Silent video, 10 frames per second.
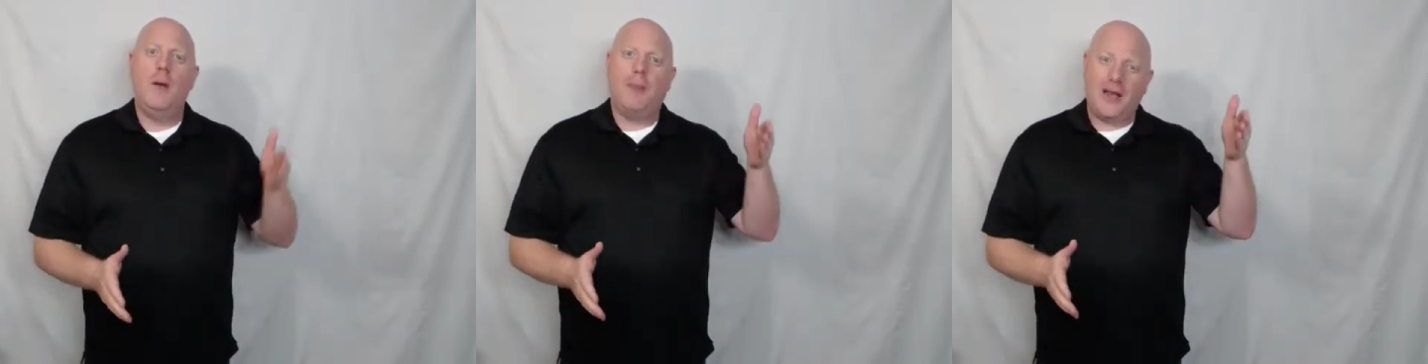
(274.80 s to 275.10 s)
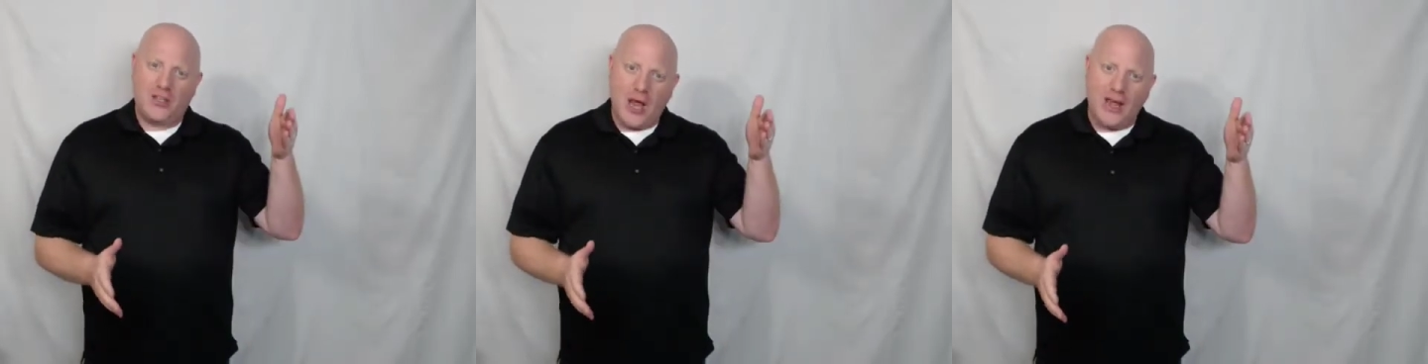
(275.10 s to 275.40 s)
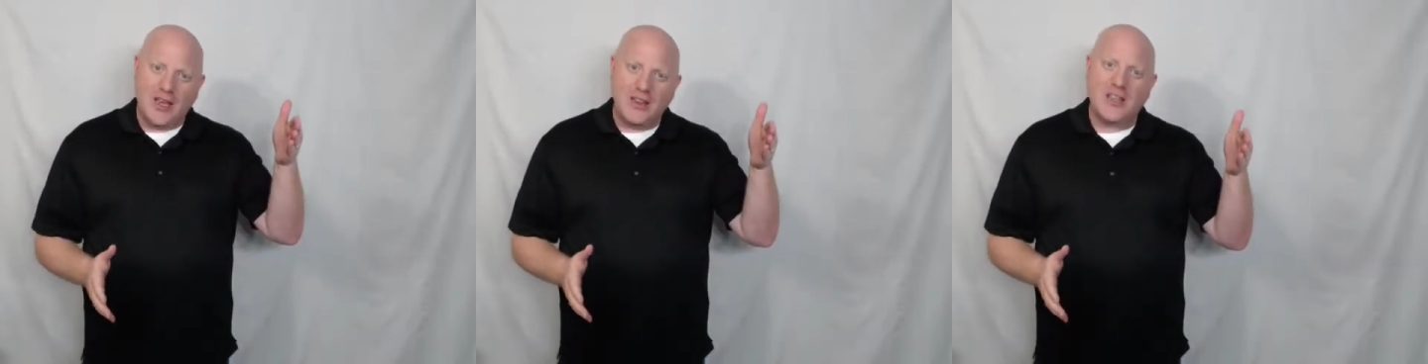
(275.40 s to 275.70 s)
by
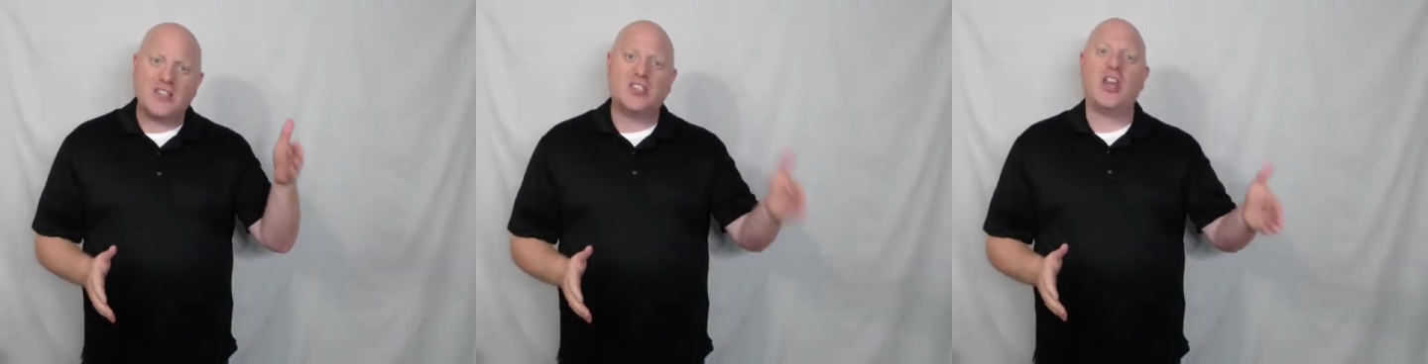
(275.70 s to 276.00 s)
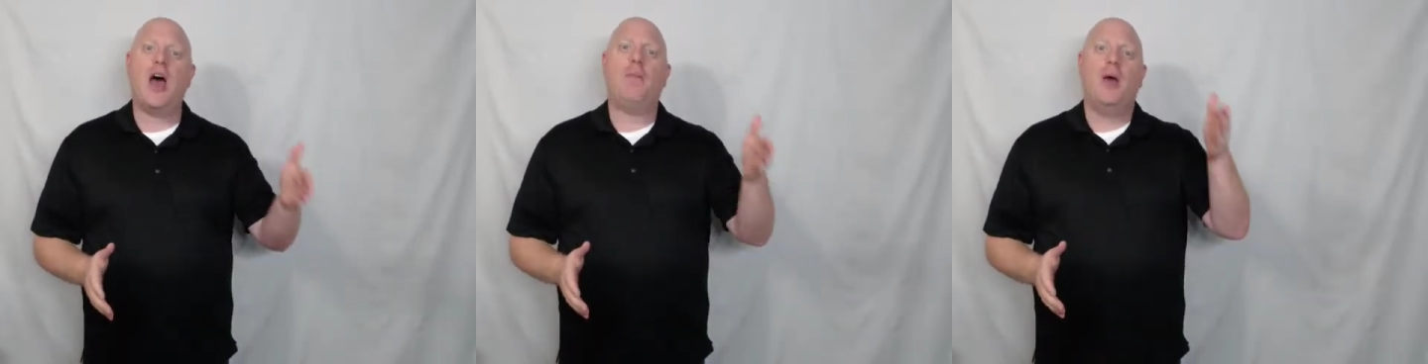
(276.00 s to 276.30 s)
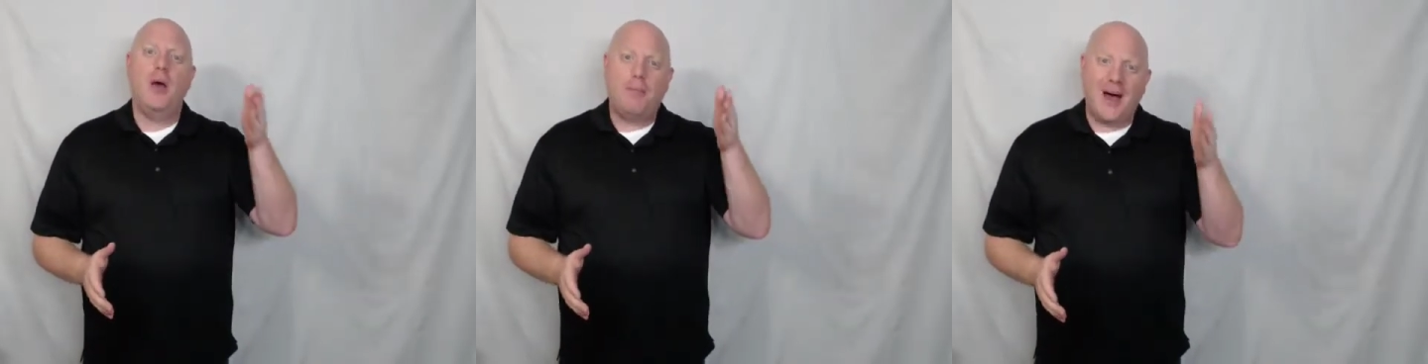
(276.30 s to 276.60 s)
taking the step
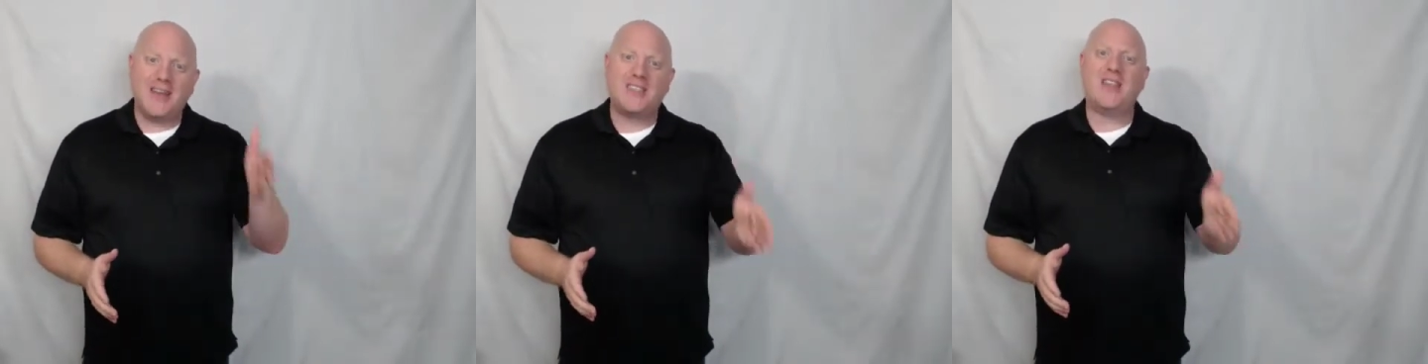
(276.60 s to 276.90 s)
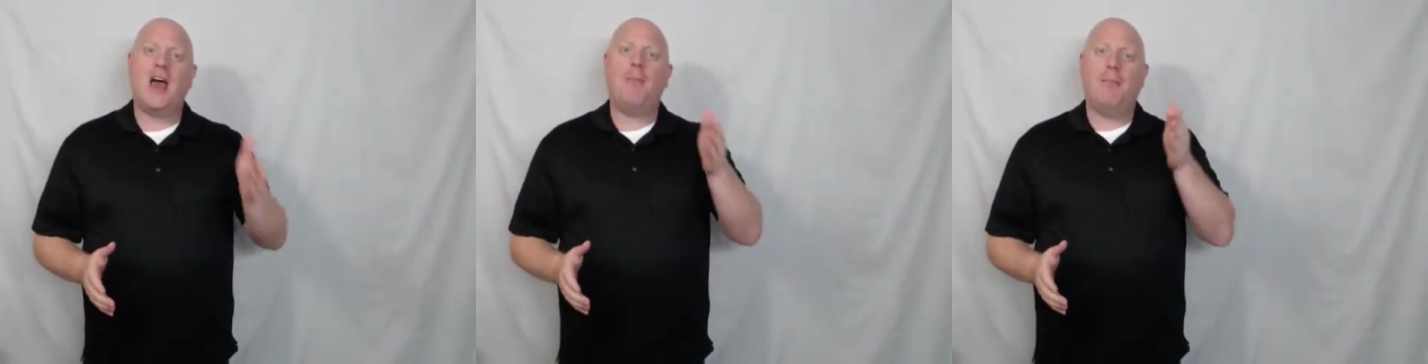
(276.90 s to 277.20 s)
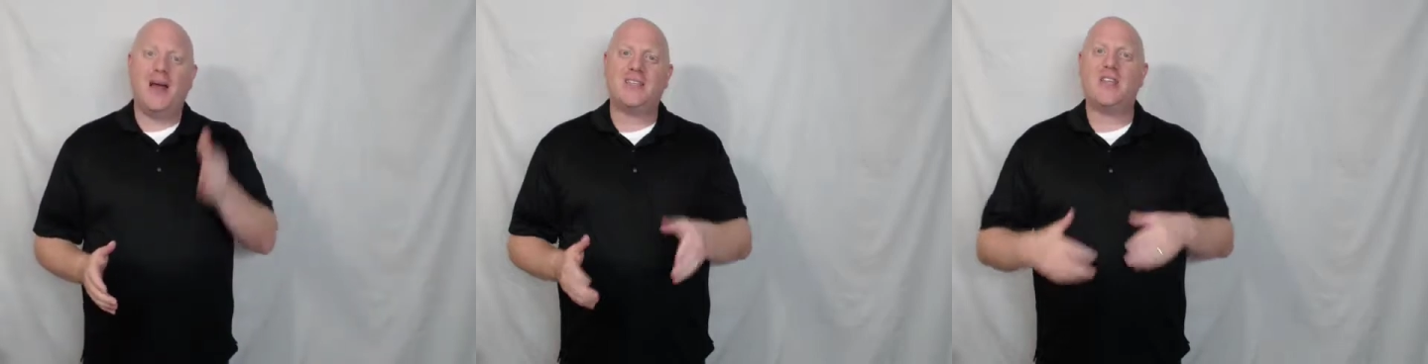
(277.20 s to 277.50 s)
by step
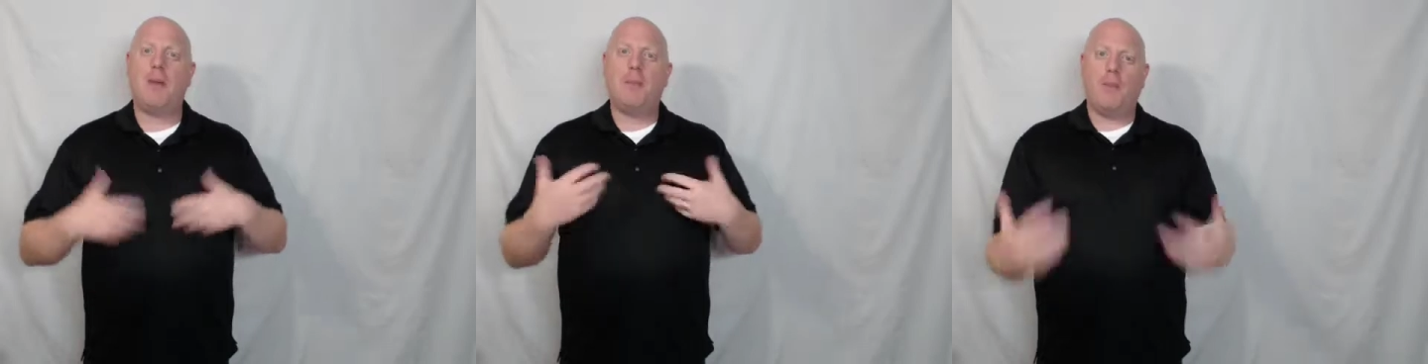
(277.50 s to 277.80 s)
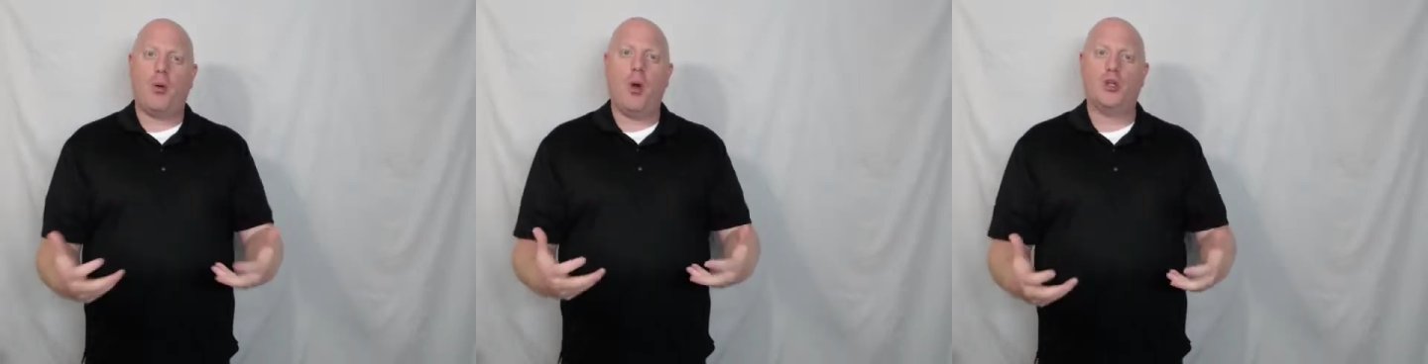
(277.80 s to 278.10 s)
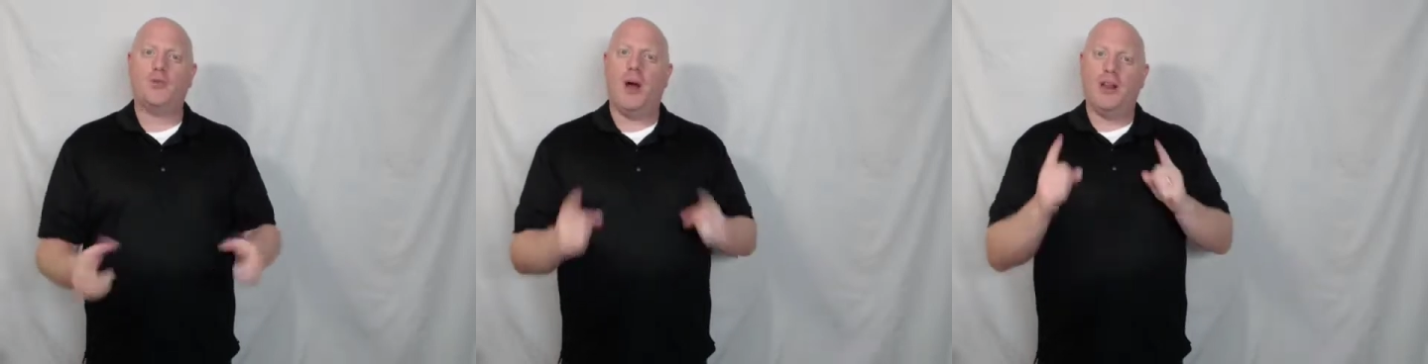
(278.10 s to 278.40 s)
by step
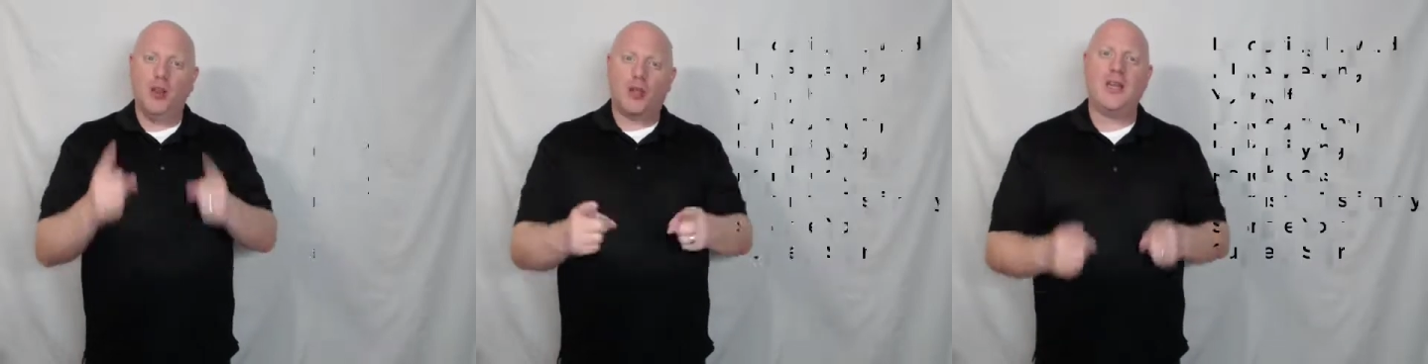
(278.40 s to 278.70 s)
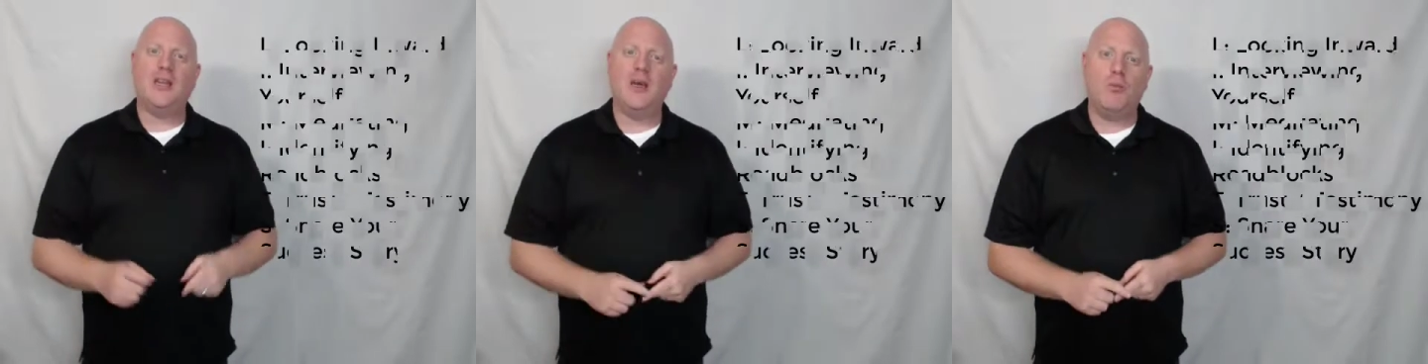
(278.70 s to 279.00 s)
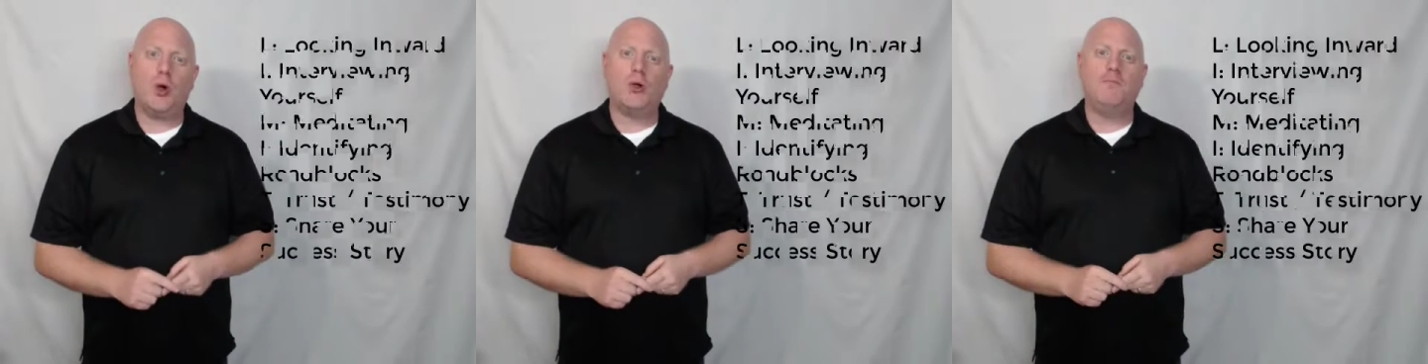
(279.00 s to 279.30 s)
approach, by looking
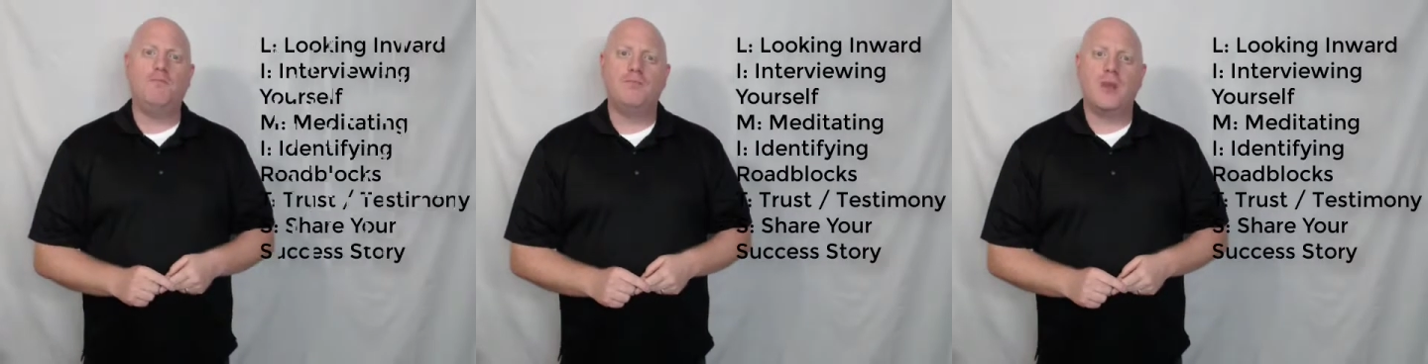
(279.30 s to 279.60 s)
inward,